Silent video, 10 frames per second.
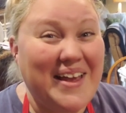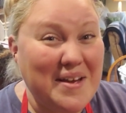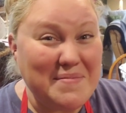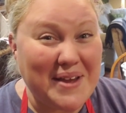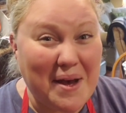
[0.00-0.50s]

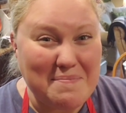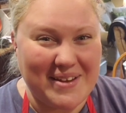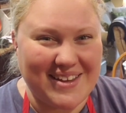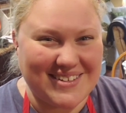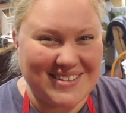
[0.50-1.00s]
hit me up
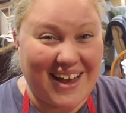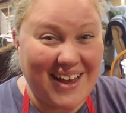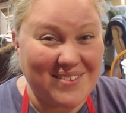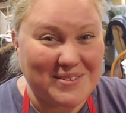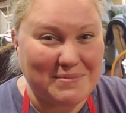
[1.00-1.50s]
because I
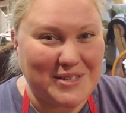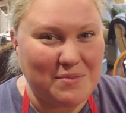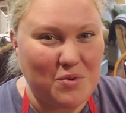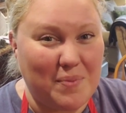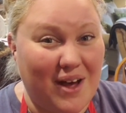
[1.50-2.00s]
have some
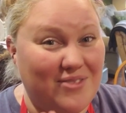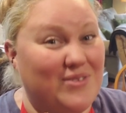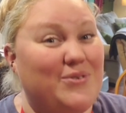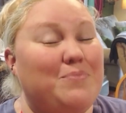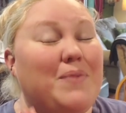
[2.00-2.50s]
Cebu
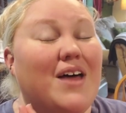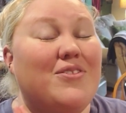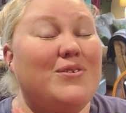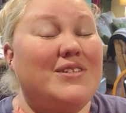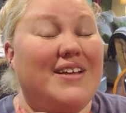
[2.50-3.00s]

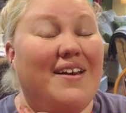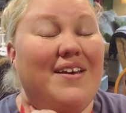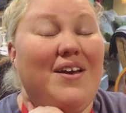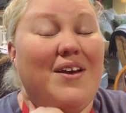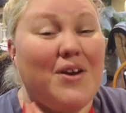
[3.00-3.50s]
Pothos that
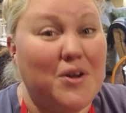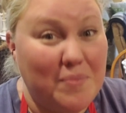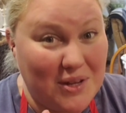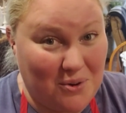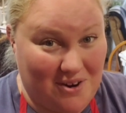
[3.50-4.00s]
could
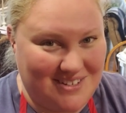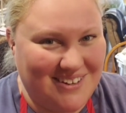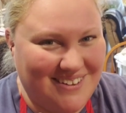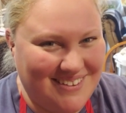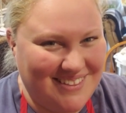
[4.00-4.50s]
be yours.
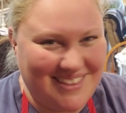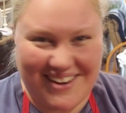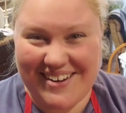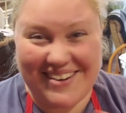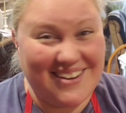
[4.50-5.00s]
they
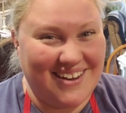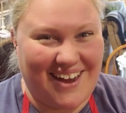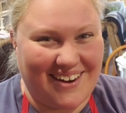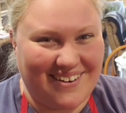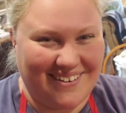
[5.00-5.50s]
need to get
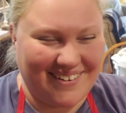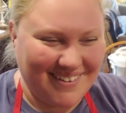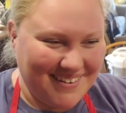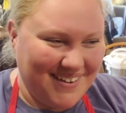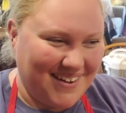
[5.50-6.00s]
out of here.
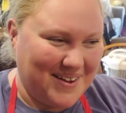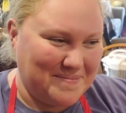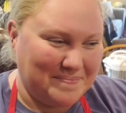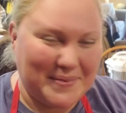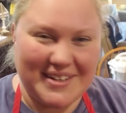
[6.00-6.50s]

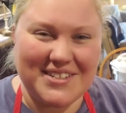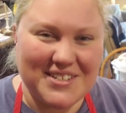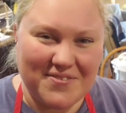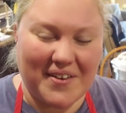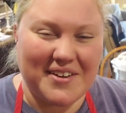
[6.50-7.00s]
Um, but it's
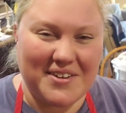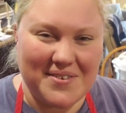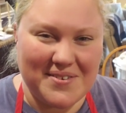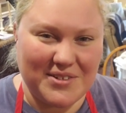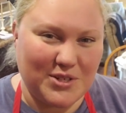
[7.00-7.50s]
just fun to
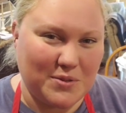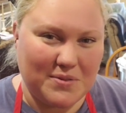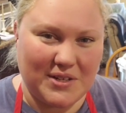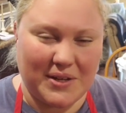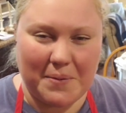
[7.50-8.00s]
do,
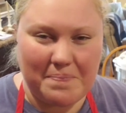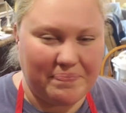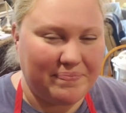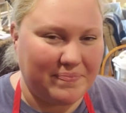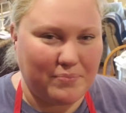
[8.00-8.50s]
just to
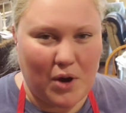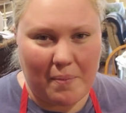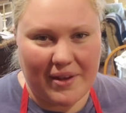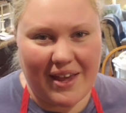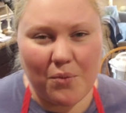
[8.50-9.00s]

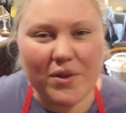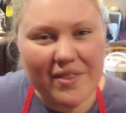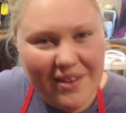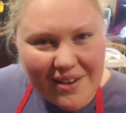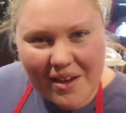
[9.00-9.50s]
propagate.
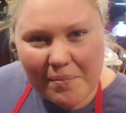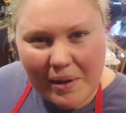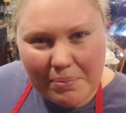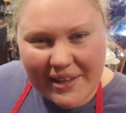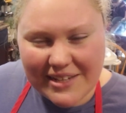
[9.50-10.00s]
When my
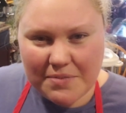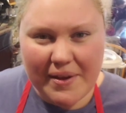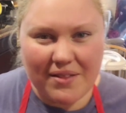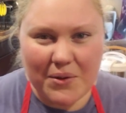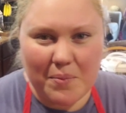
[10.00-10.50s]
plants
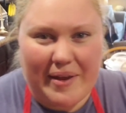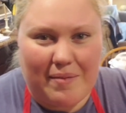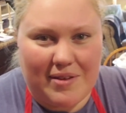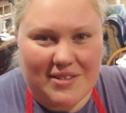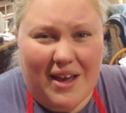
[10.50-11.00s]
make little
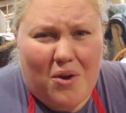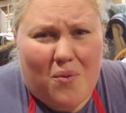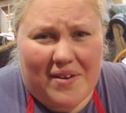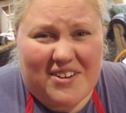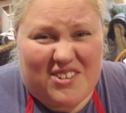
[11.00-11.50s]
babies, I don't
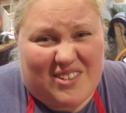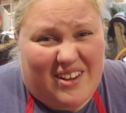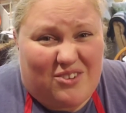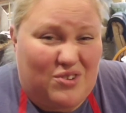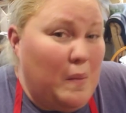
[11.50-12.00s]
want to just
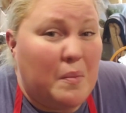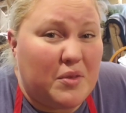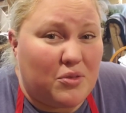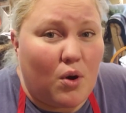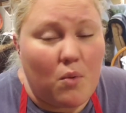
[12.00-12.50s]
like trim them
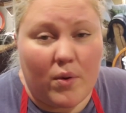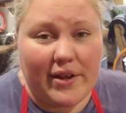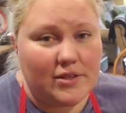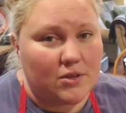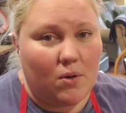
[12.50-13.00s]
and throw them
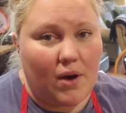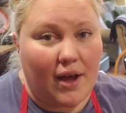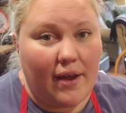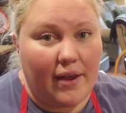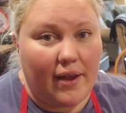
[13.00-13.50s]
away. So
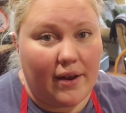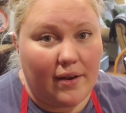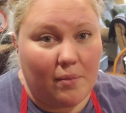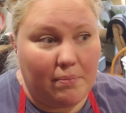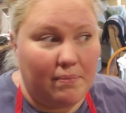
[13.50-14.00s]
I end
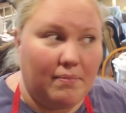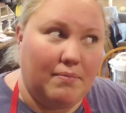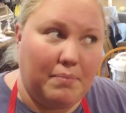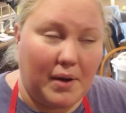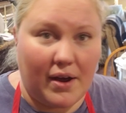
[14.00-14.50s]
up
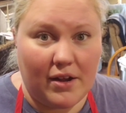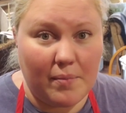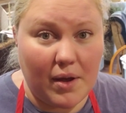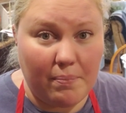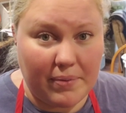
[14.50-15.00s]
potting them
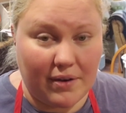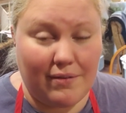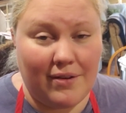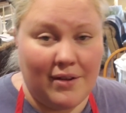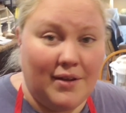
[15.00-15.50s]
up
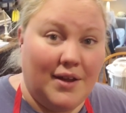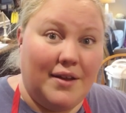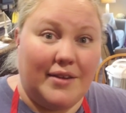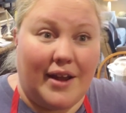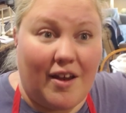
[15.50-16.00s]
and
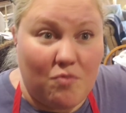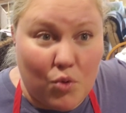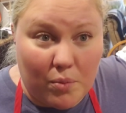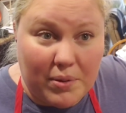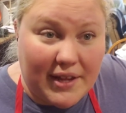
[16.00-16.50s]
then I have
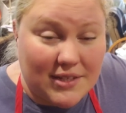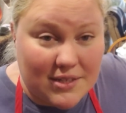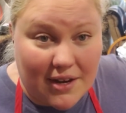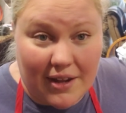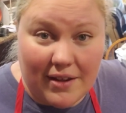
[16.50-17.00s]
more plants
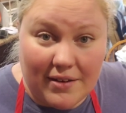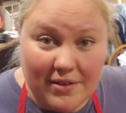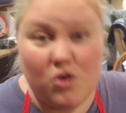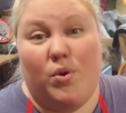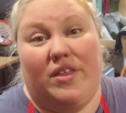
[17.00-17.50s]
than I can
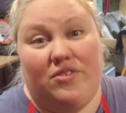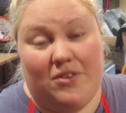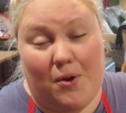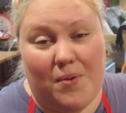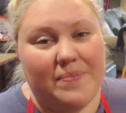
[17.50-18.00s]
deal with.
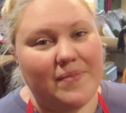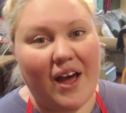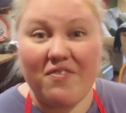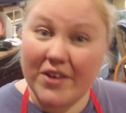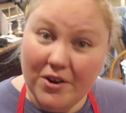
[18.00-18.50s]
So
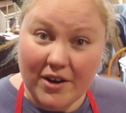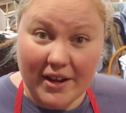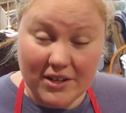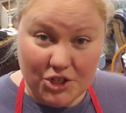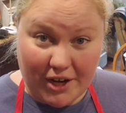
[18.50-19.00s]
I figured I
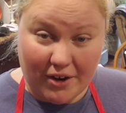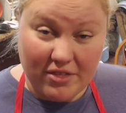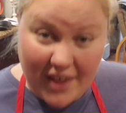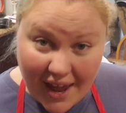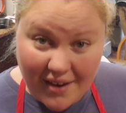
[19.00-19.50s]
could share
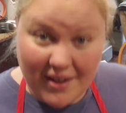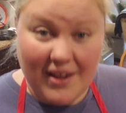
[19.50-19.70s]
that